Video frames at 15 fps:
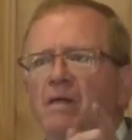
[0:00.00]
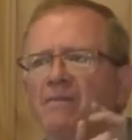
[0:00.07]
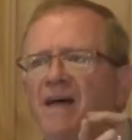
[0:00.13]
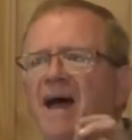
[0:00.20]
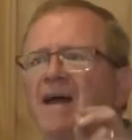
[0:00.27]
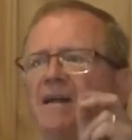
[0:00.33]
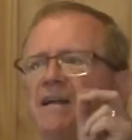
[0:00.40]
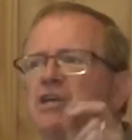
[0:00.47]

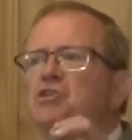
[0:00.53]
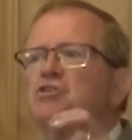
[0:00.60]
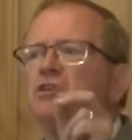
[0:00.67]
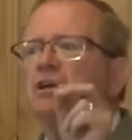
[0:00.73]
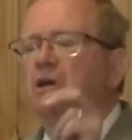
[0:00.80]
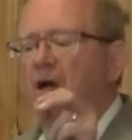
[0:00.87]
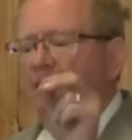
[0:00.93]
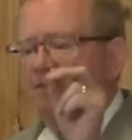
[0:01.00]
That is the
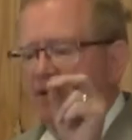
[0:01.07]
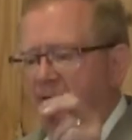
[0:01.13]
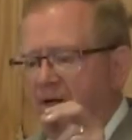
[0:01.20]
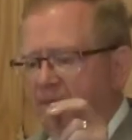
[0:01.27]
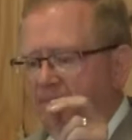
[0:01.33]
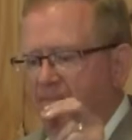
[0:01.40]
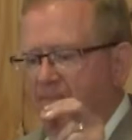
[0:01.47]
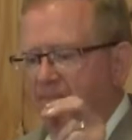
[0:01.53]
covenant
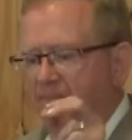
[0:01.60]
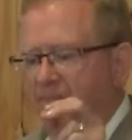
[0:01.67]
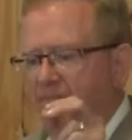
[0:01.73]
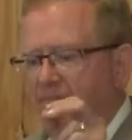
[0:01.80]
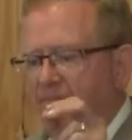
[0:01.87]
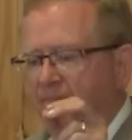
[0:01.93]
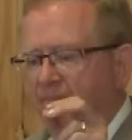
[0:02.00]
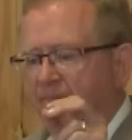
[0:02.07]

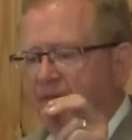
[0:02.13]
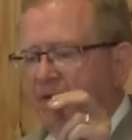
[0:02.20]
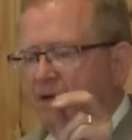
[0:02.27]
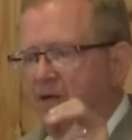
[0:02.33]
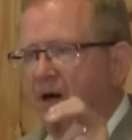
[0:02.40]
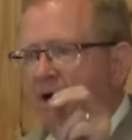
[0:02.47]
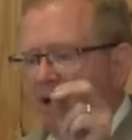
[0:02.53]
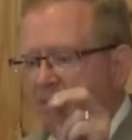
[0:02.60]
that
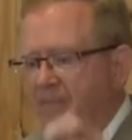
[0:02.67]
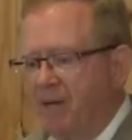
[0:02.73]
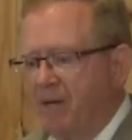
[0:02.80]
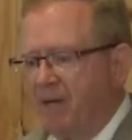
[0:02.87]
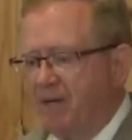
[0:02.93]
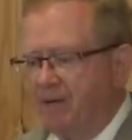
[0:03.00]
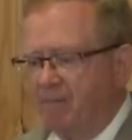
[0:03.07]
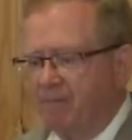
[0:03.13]
God made.